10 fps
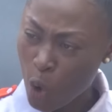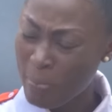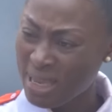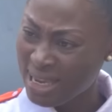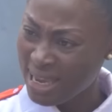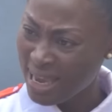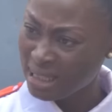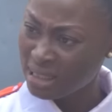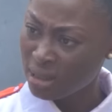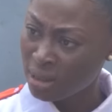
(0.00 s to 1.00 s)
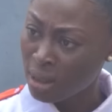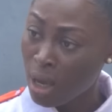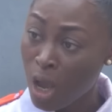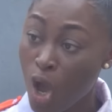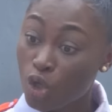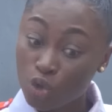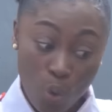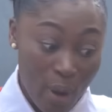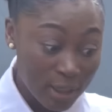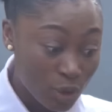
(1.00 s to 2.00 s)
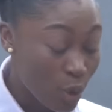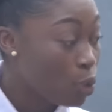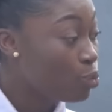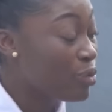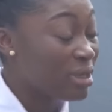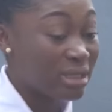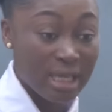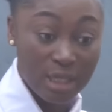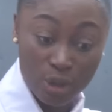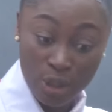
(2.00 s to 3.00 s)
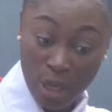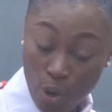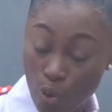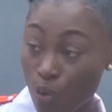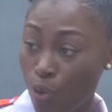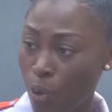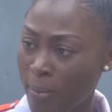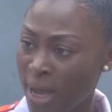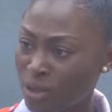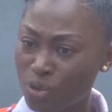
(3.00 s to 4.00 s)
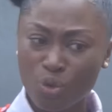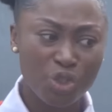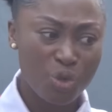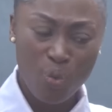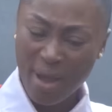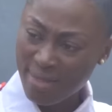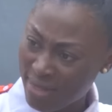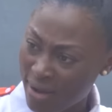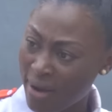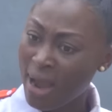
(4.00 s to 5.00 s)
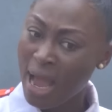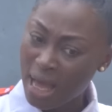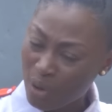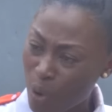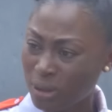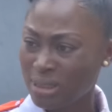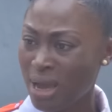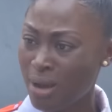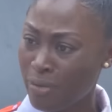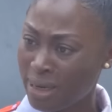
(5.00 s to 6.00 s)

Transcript: communicating. So I told Princess Ugoma. So she went there and caught her